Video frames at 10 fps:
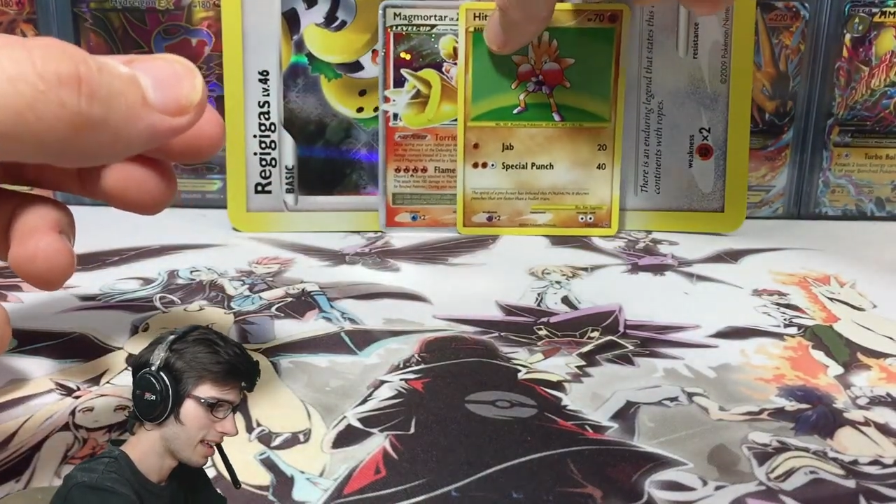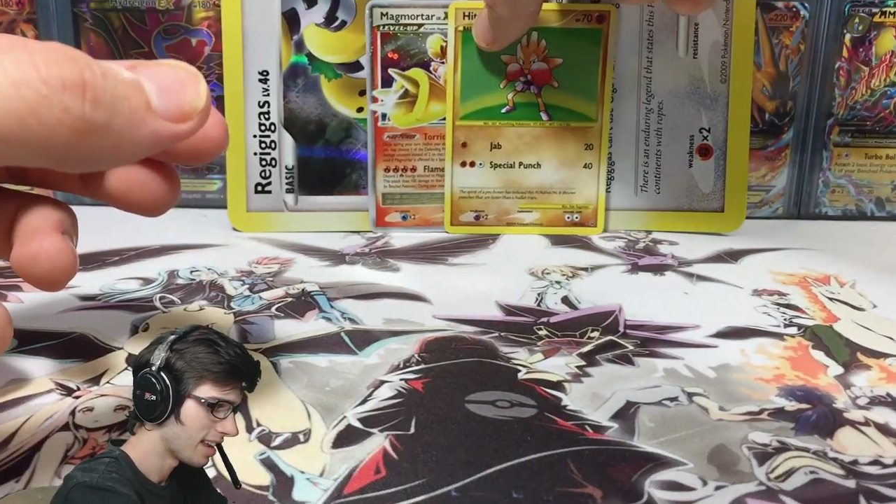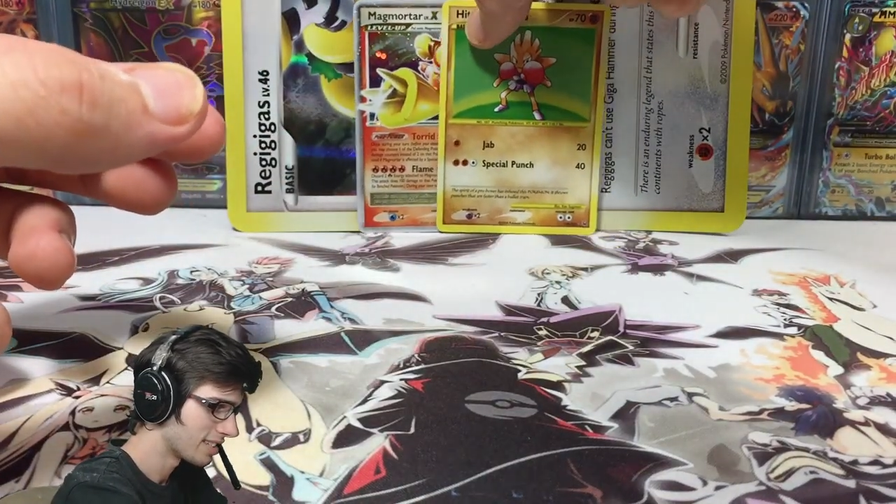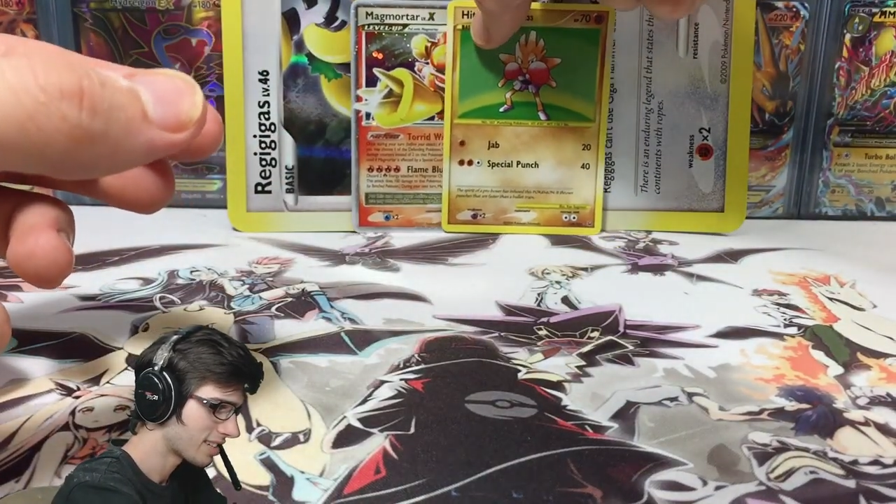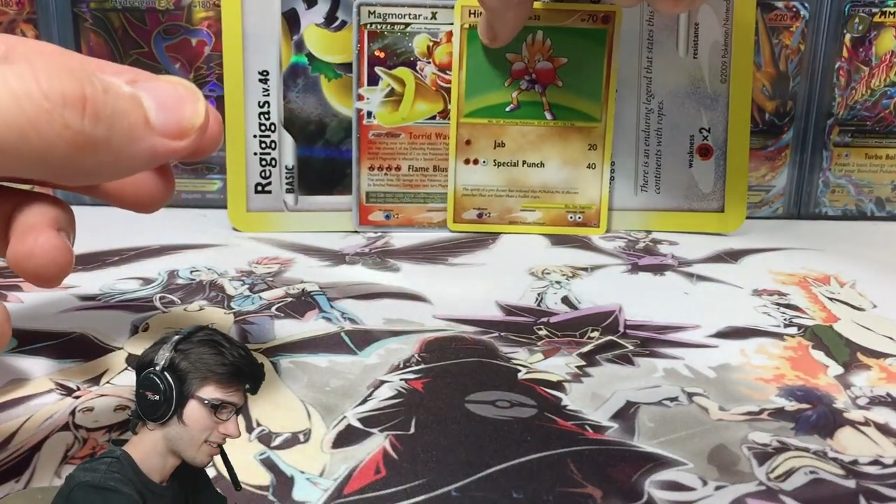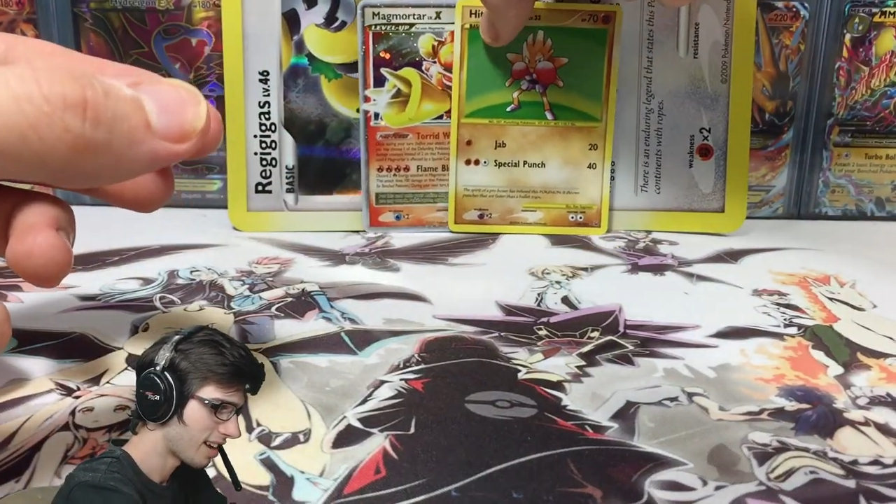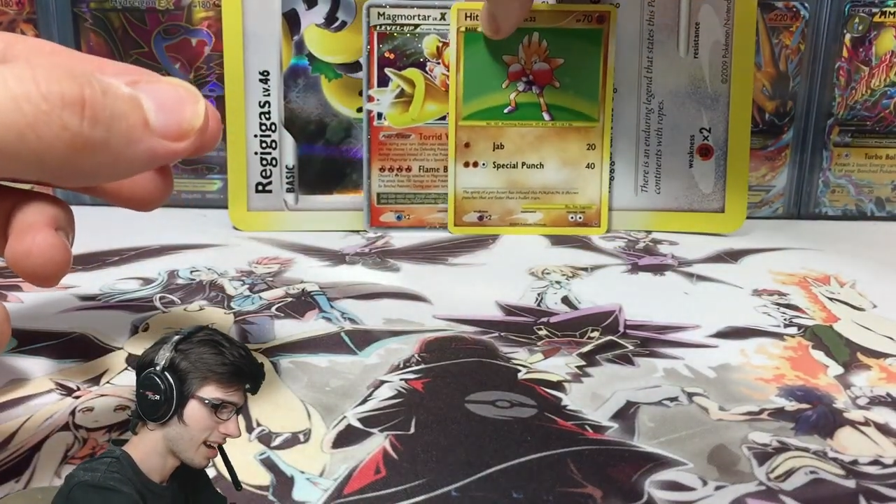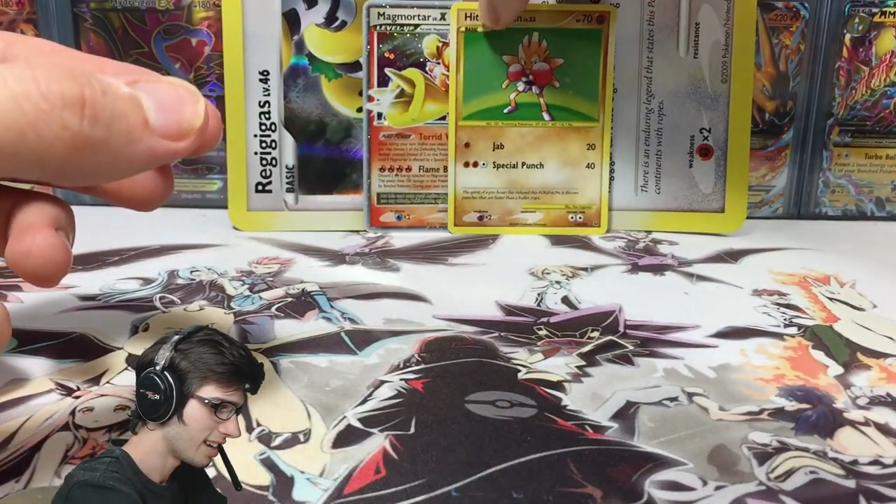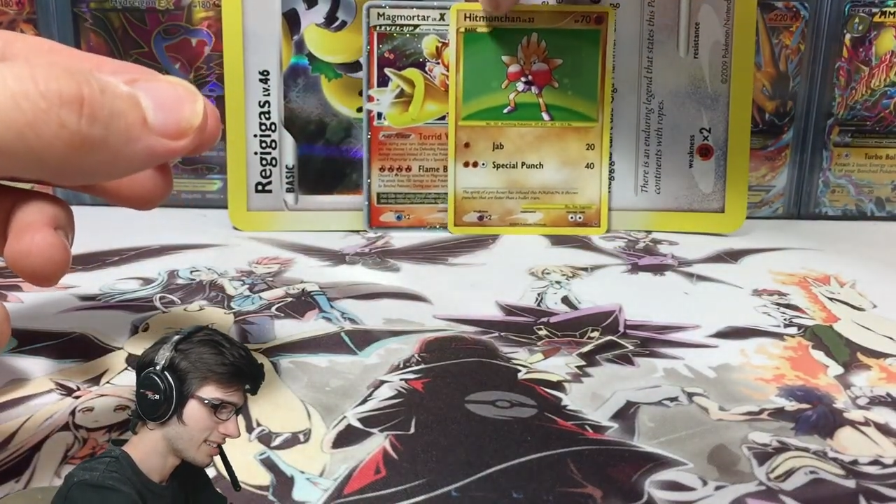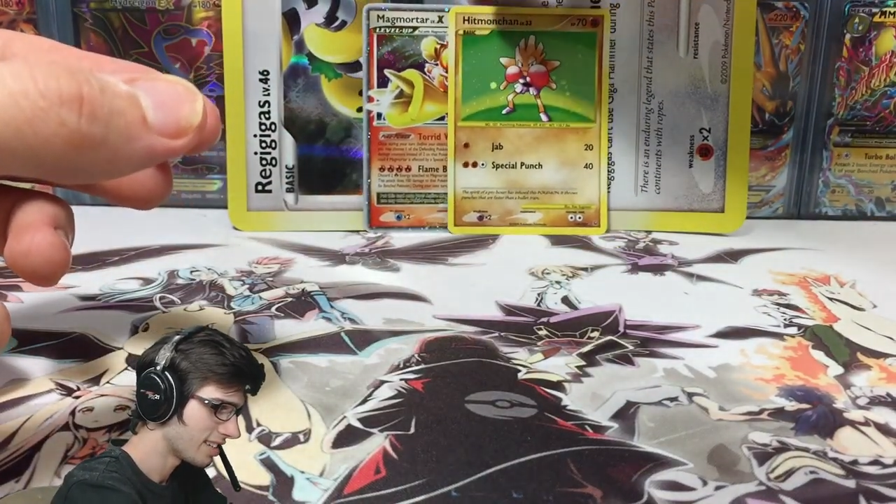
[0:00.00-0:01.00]
But that is
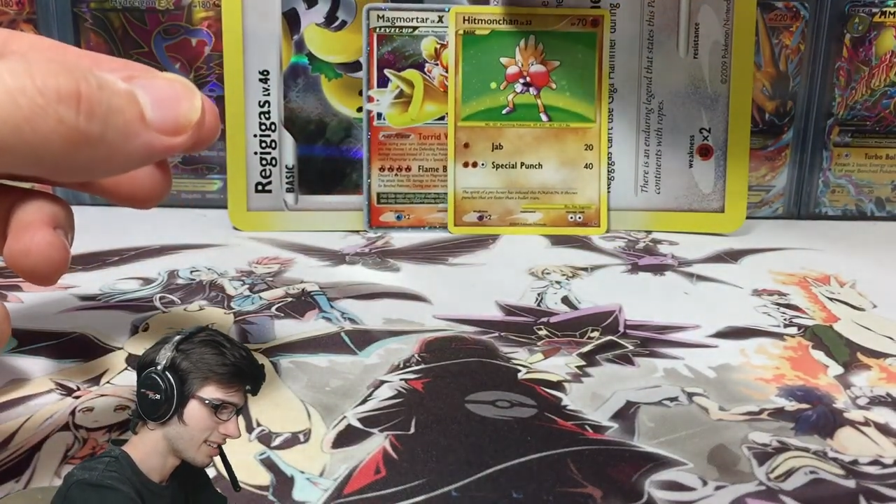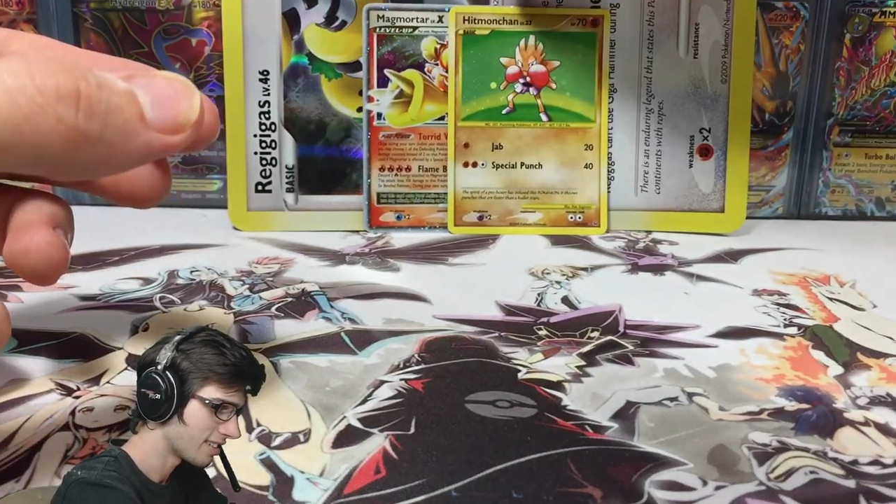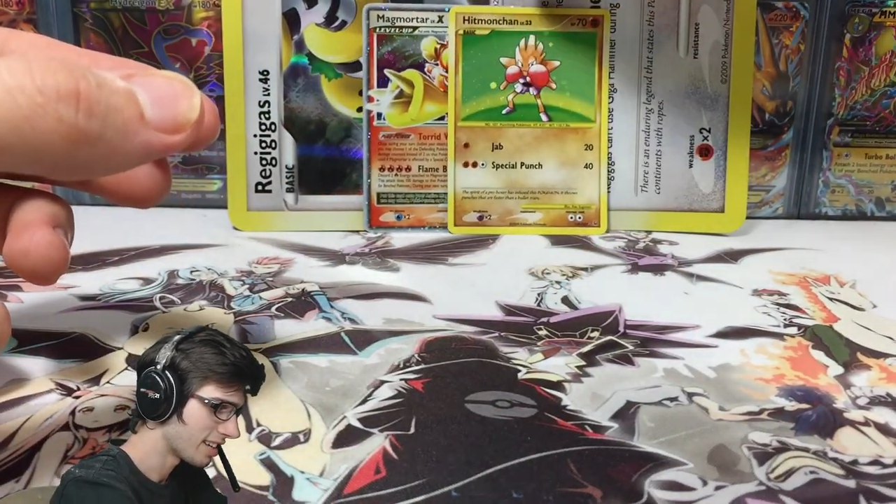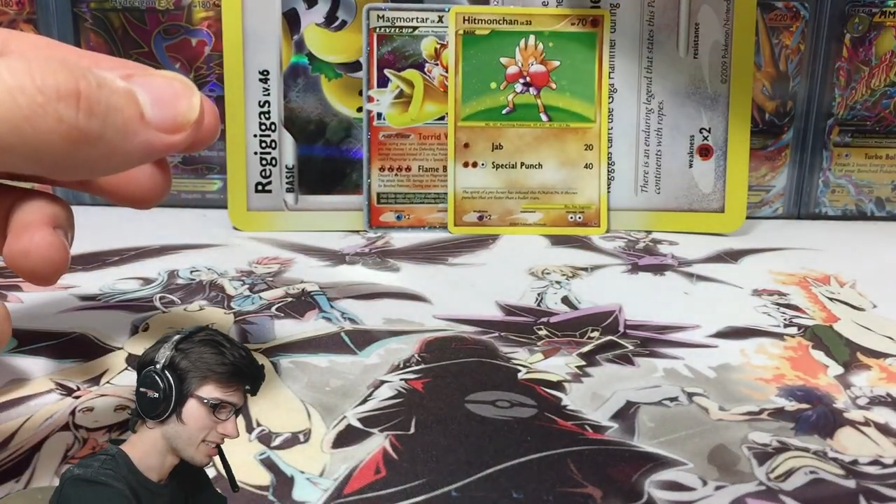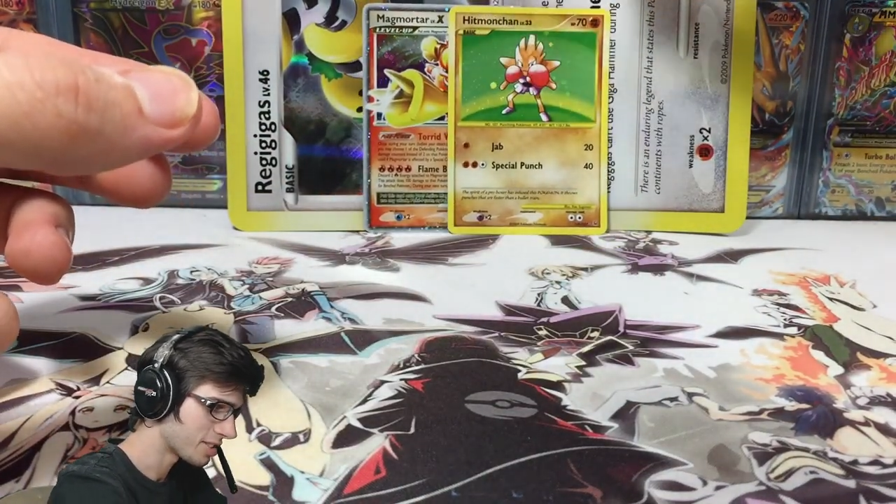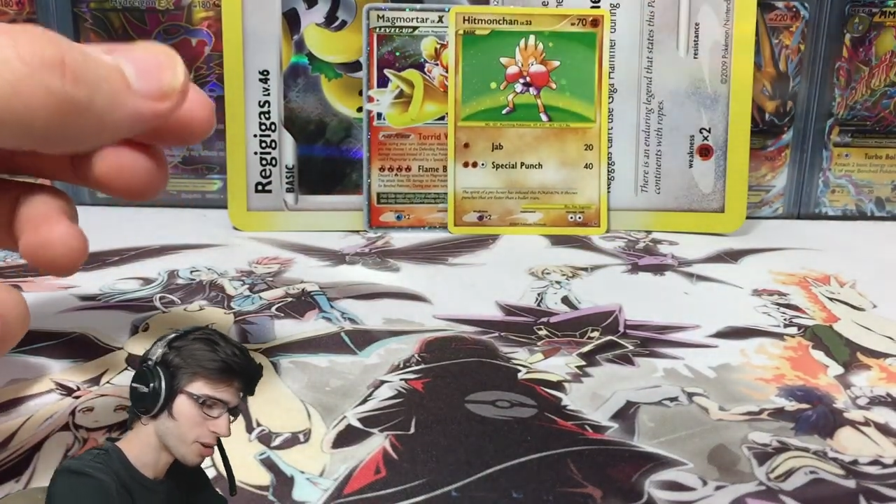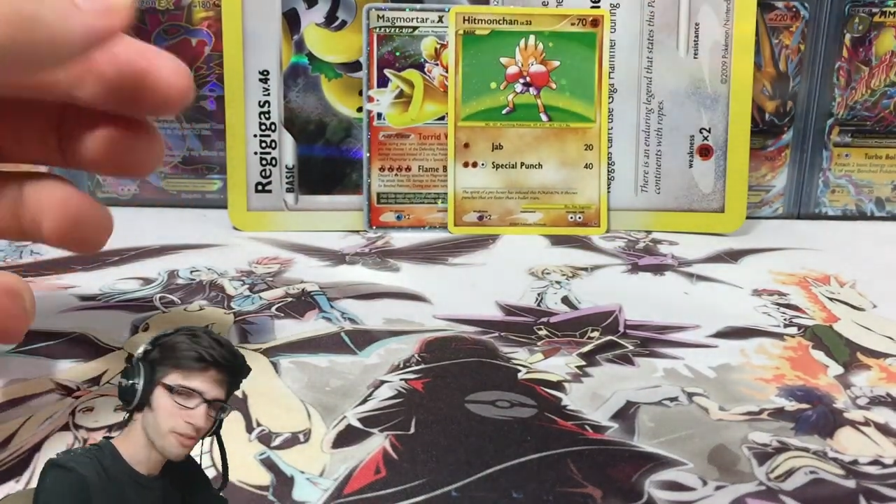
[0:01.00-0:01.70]
crazy, crazy.